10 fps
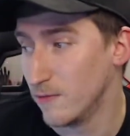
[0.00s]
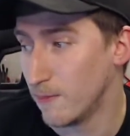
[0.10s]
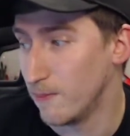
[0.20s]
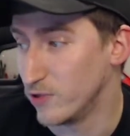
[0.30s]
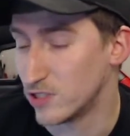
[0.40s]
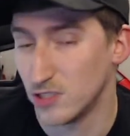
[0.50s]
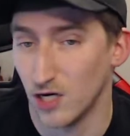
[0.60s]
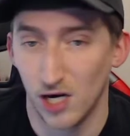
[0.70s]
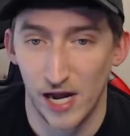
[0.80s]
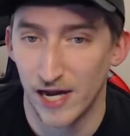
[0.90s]
which is
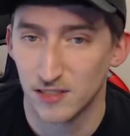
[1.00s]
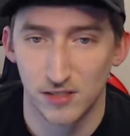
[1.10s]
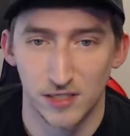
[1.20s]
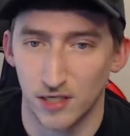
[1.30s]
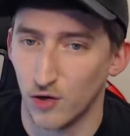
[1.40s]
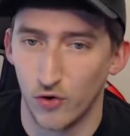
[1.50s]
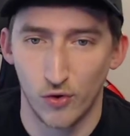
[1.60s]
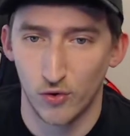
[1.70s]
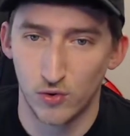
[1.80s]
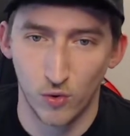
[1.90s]
an excellent
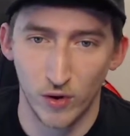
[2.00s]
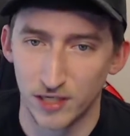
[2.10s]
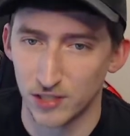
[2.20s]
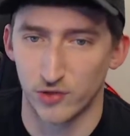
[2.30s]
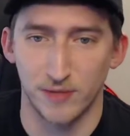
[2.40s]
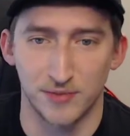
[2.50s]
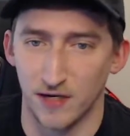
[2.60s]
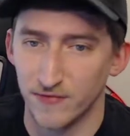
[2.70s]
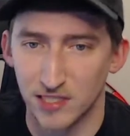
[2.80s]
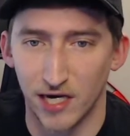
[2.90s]
quick description
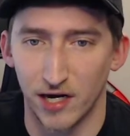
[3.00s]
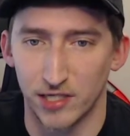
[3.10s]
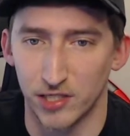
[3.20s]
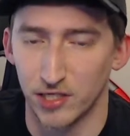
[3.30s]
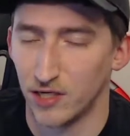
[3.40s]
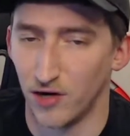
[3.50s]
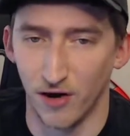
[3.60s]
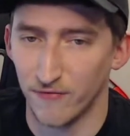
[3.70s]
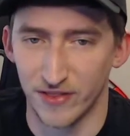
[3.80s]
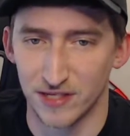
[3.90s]
of this character,
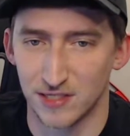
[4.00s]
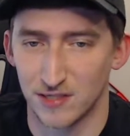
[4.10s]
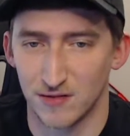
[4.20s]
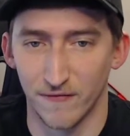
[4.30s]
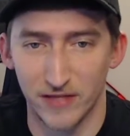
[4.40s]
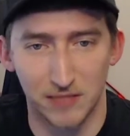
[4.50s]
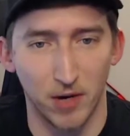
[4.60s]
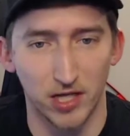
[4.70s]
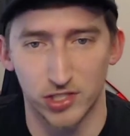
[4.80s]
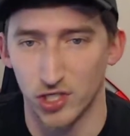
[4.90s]
of this of this
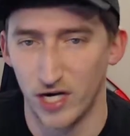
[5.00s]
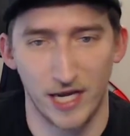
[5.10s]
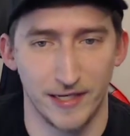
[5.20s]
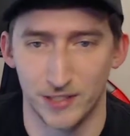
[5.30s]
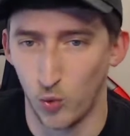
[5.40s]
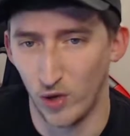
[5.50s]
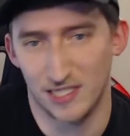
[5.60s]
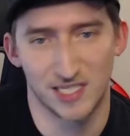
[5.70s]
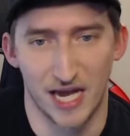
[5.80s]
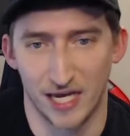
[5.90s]
monster in 20
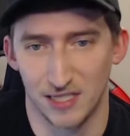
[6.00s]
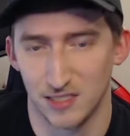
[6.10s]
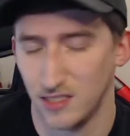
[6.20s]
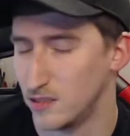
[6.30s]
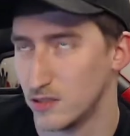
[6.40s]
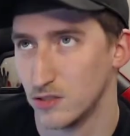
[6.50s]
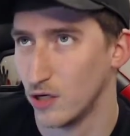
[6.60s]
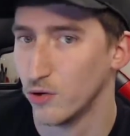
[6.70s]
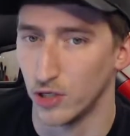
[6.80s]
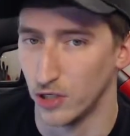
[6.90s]
seconds. It's
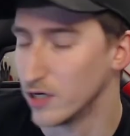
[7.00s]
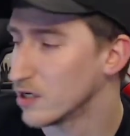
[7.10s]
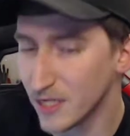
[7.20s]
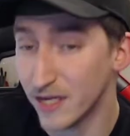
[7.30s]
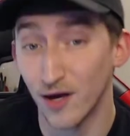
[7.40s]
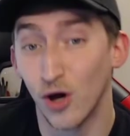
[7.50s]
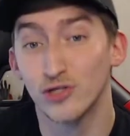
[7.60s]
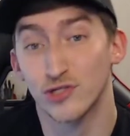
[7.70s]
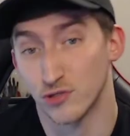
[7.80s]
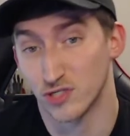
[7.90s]
so good. He
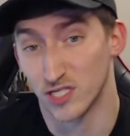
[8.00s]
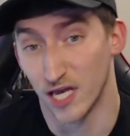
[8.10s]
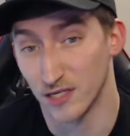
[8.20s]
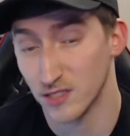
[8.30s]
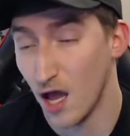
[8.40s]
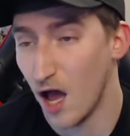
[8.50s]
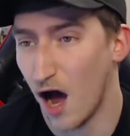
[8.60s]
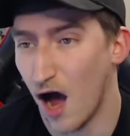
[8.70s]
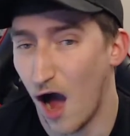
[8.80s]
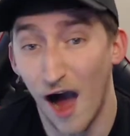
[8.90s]
also says,
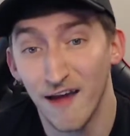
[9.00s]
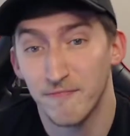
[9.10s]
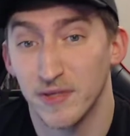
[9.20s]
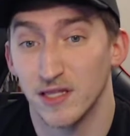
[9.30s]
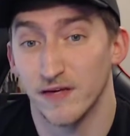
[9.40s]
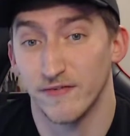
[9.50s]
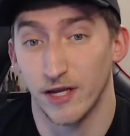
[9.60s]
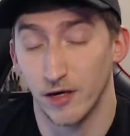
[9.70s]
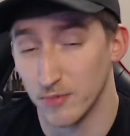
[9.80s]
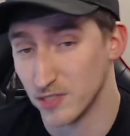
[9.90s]
uh, I've living
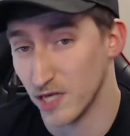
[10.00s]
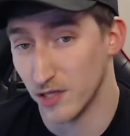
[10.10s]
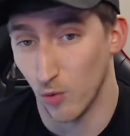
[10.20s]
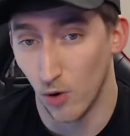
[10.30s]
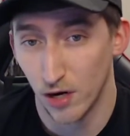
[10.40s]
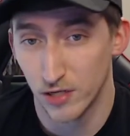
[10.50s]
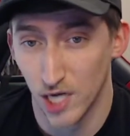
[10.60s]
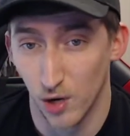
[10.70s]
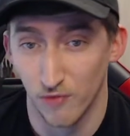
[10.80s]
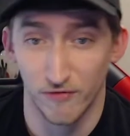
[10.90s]
here beside the water
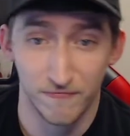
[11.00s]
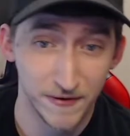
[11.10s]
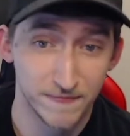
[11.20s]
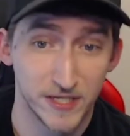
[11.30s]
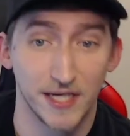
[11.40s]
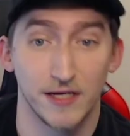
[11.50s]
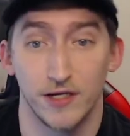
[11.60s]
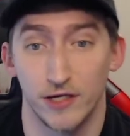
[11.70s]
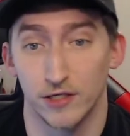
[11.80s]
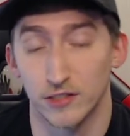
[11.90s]
tower for 15
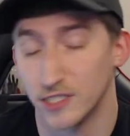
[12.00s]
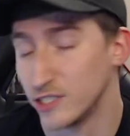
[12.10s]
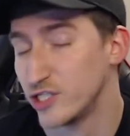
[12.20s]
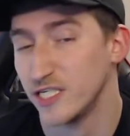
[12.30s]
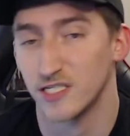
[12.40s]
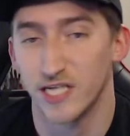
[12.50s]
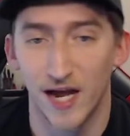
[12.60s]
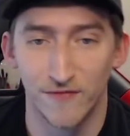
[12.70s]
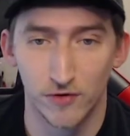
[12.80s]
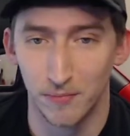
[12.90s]
years and she's
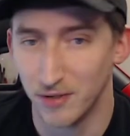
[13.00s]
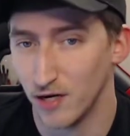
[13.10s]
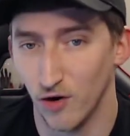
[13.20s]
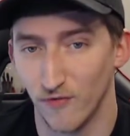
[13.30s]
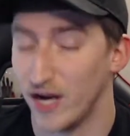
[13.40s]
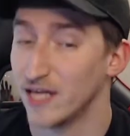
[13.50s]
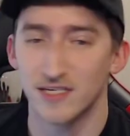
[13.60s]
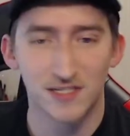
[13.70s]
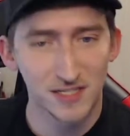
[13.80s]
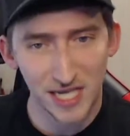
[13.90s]
never been over. And
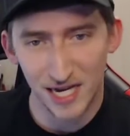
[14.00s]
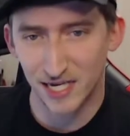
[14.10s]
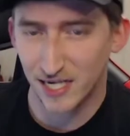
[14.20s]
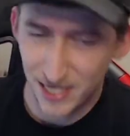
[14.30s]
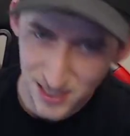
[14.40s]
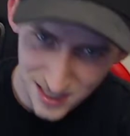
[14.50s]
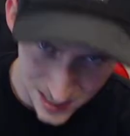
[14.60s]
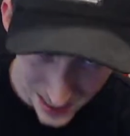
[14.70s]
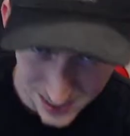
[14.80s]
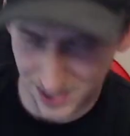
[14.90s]
the second he
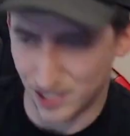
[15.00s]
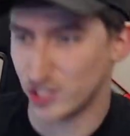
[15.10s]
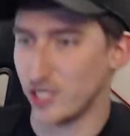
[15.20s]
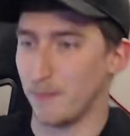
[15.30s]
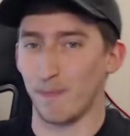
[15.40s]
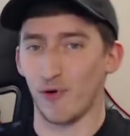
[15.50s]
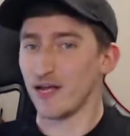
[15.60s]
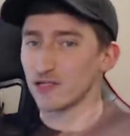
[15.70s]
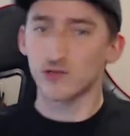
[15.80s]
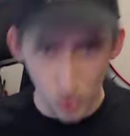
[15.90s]
says this, she
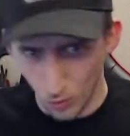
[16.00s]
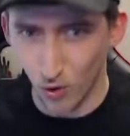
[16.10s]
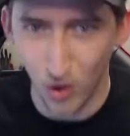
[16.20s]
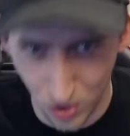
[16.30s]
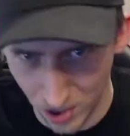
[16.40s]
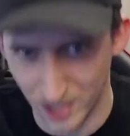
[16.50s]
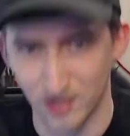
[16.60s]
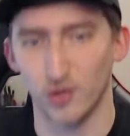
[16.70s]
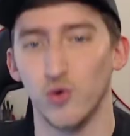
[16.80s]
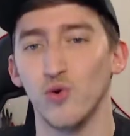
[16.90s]
breaks through the wall like
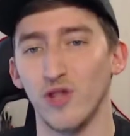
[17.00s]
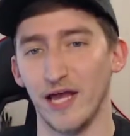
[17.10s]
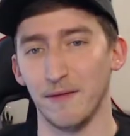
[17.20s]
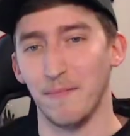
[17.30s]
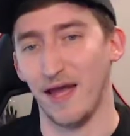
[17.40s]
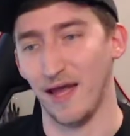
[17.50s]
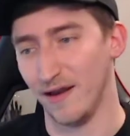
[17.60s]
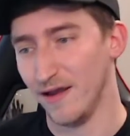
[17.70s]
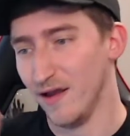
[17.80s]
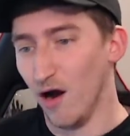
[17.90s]
the Kool Aid
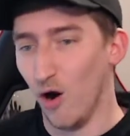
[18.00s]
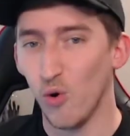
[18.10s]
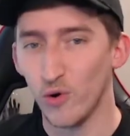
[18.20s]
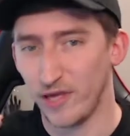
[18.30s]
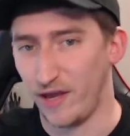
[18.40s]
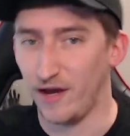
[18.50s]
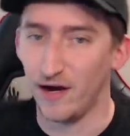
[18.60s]
man. Oh, yeah.